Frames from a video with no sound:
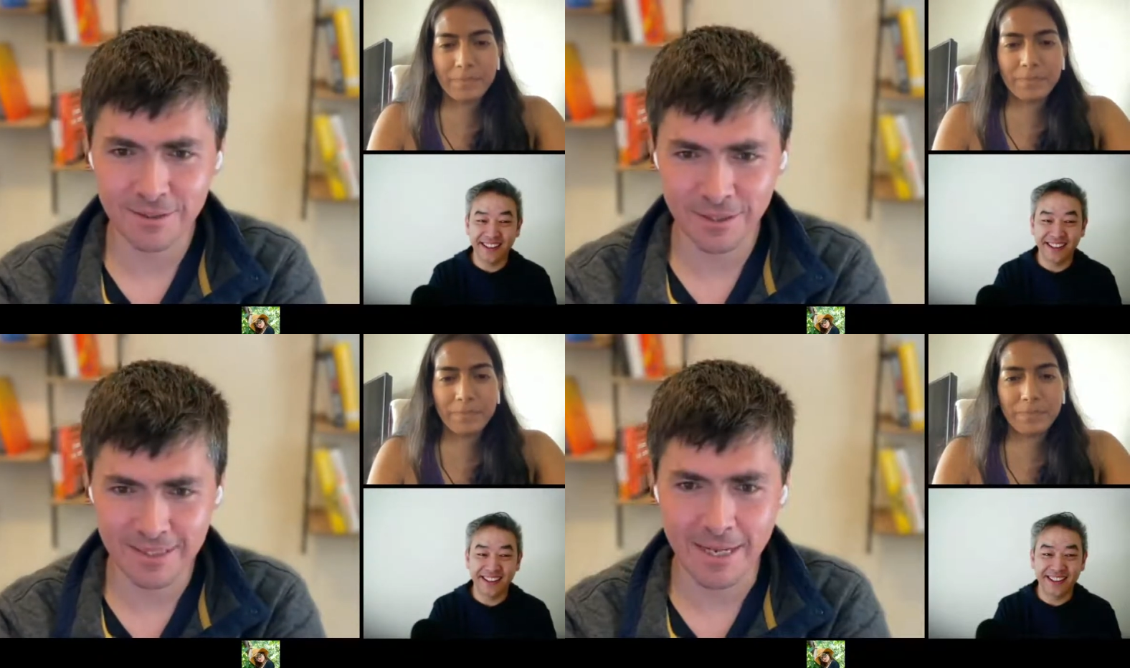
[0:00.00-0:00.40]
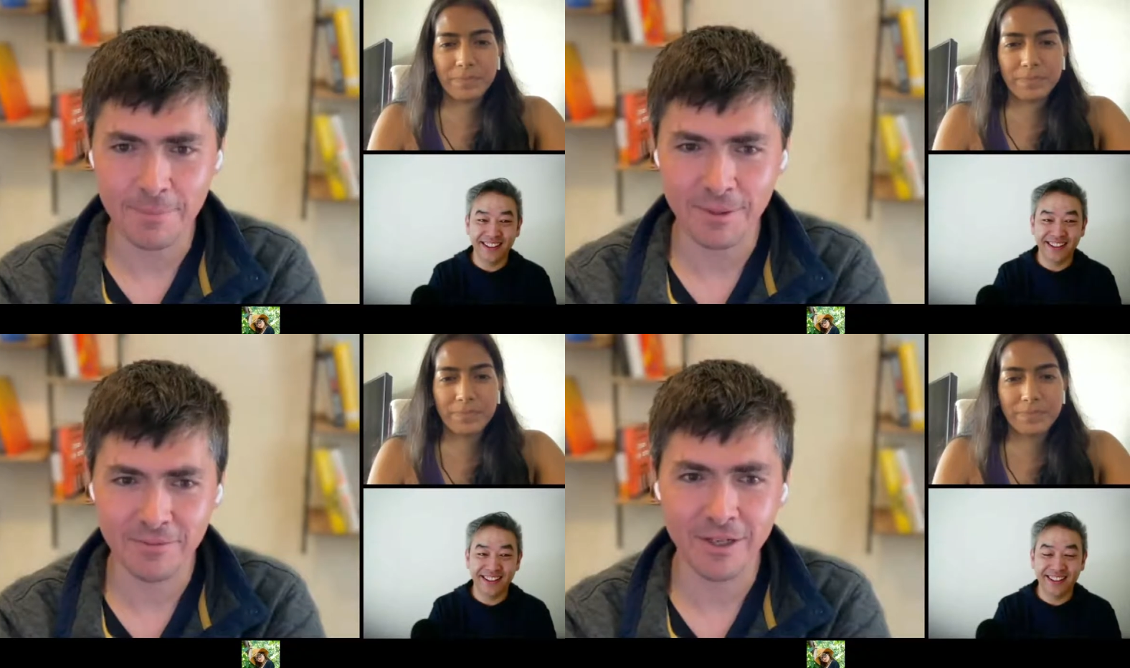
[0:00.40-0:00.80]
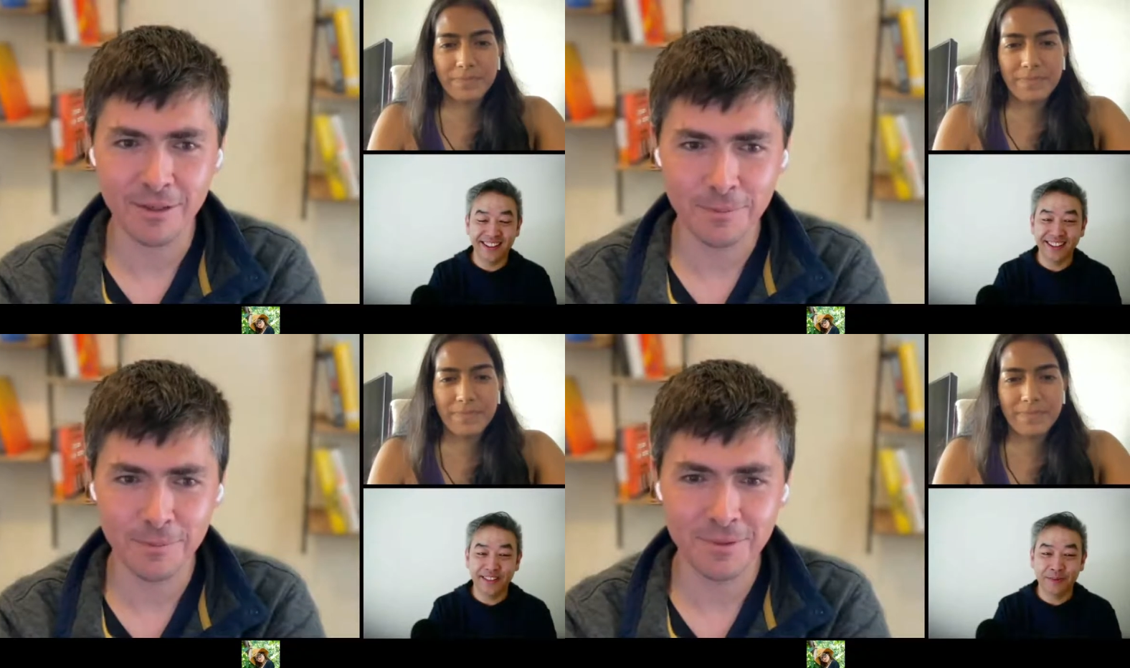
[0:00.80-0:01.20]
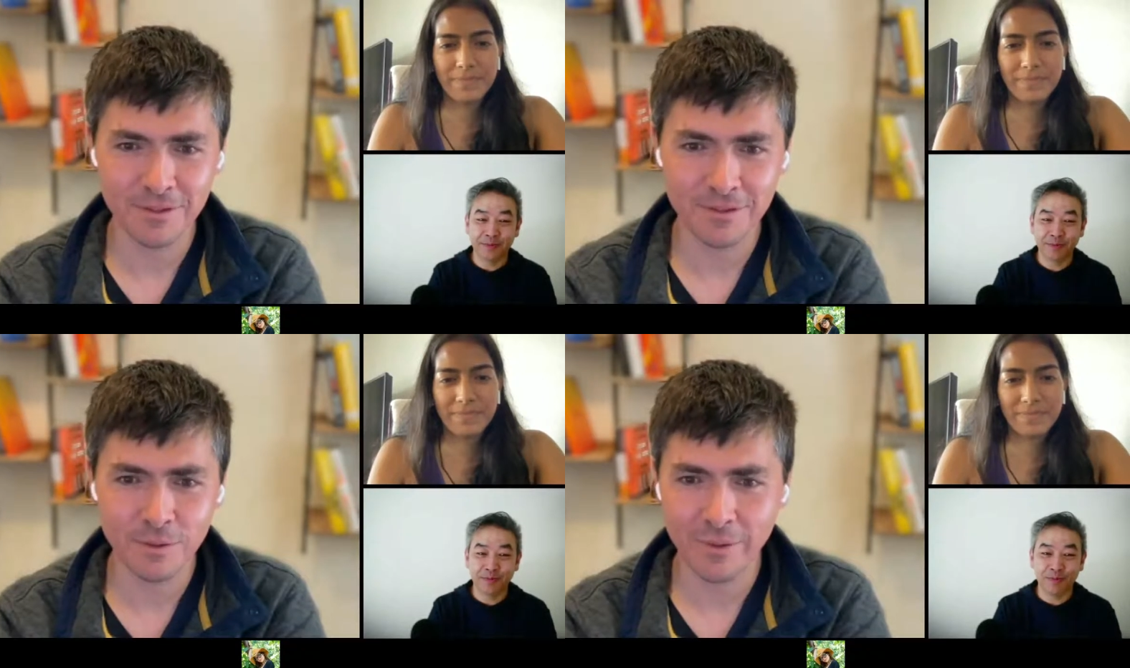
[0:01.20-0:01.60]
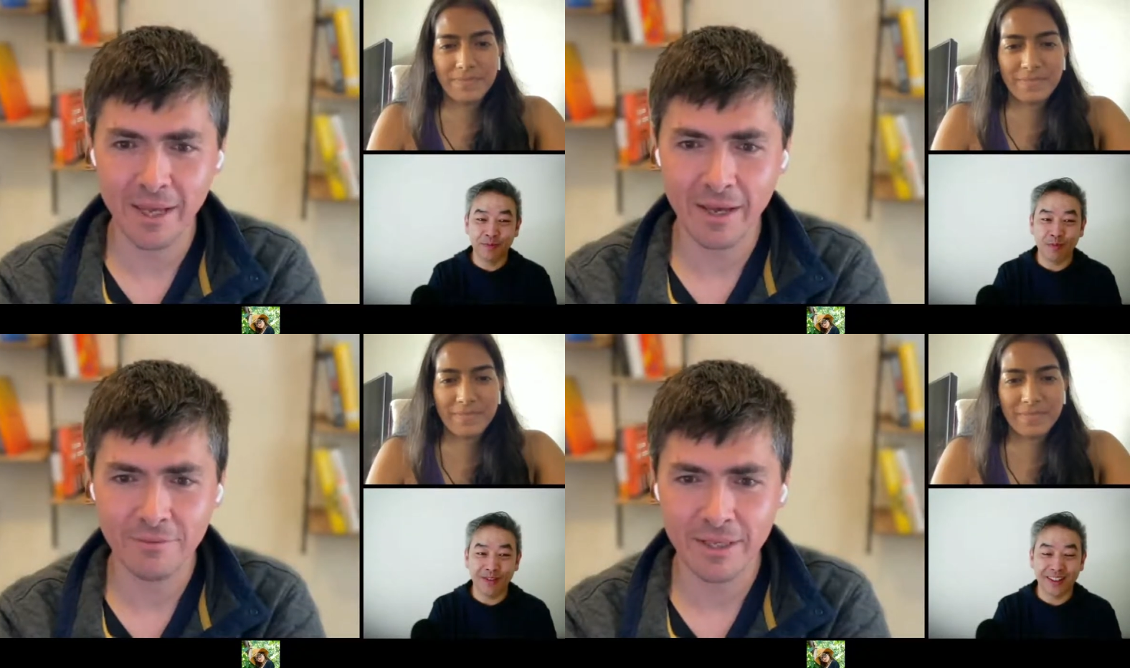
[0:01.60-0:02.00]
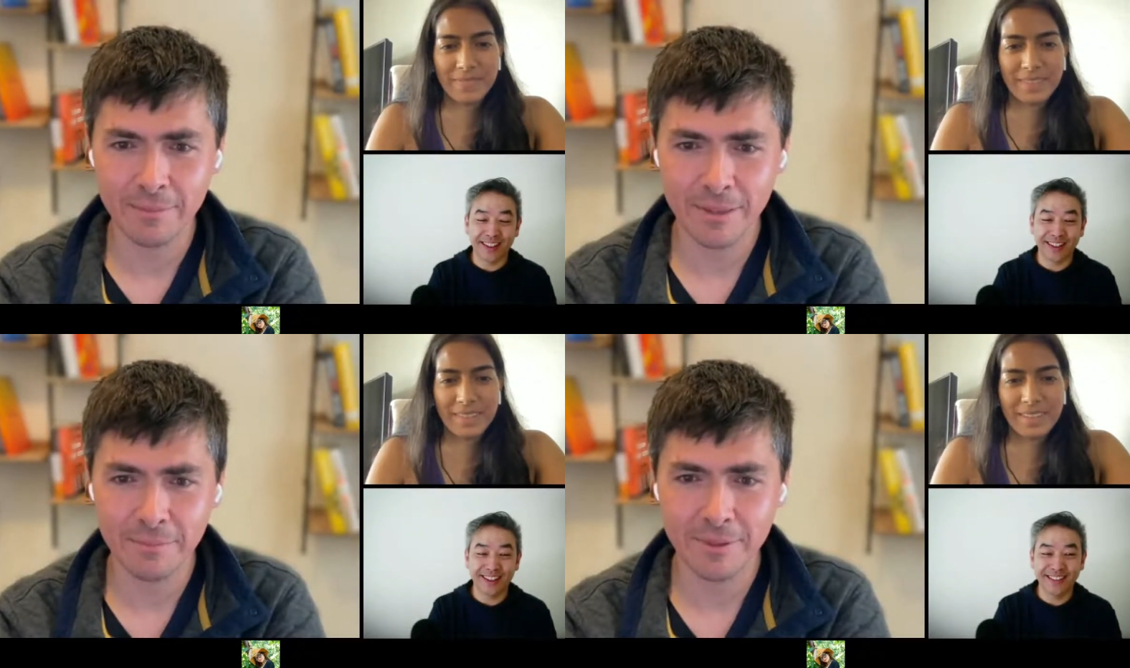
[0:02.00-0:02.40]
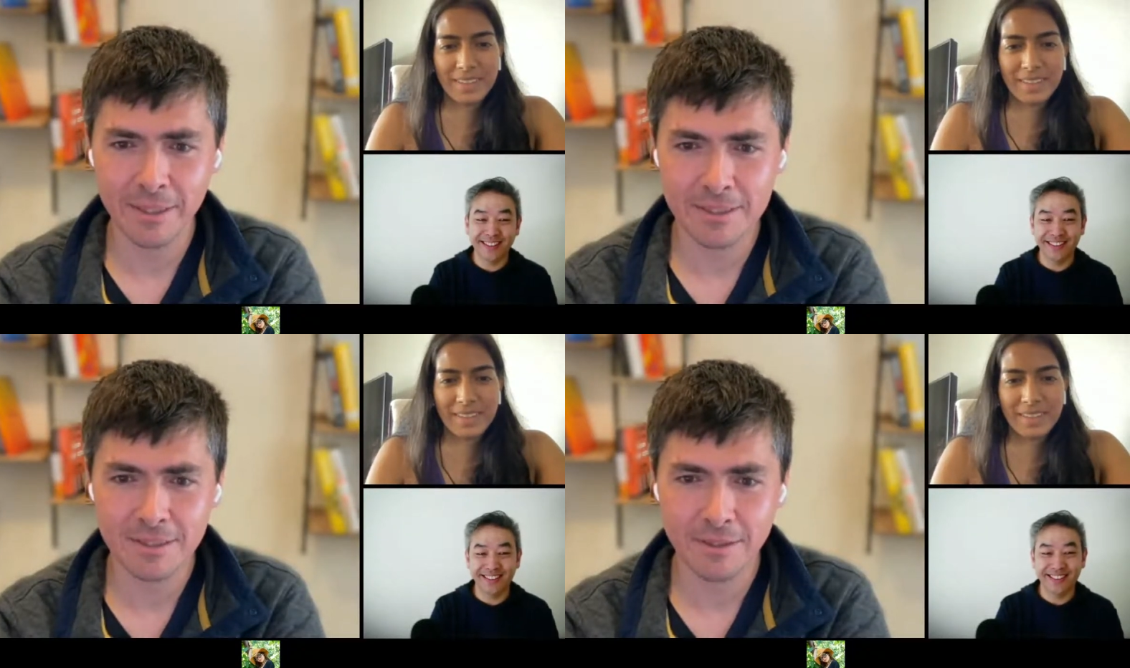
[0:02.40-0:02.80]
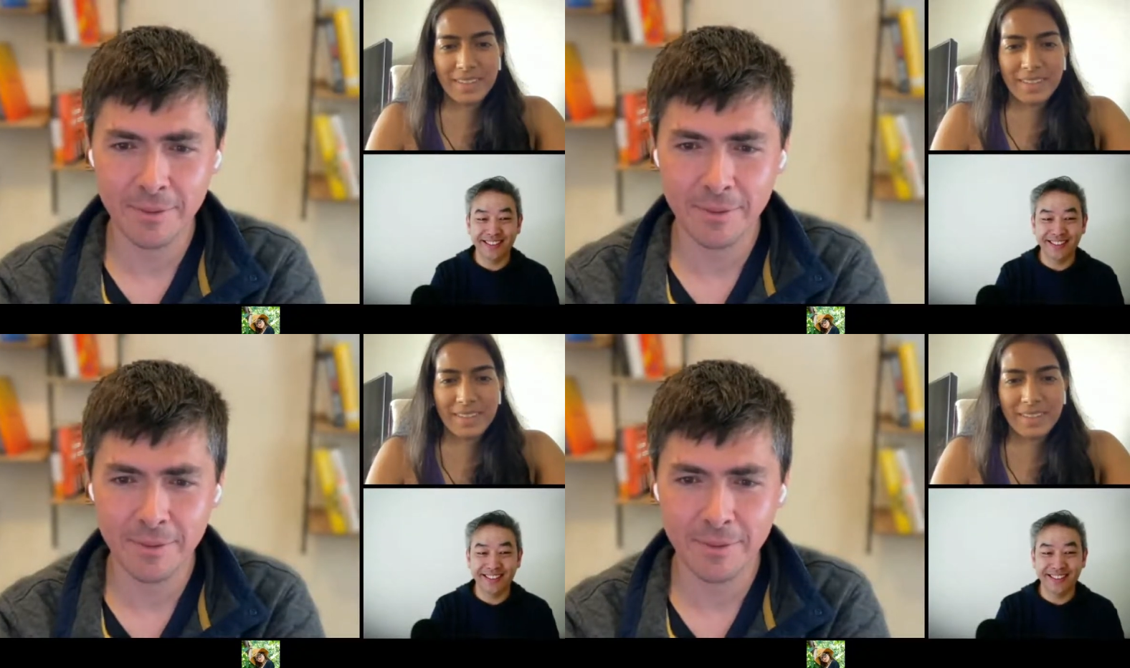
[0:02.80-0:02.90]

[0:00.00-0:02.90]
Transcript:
Speaker 1: example of a hub that we have kind of mid peninsula?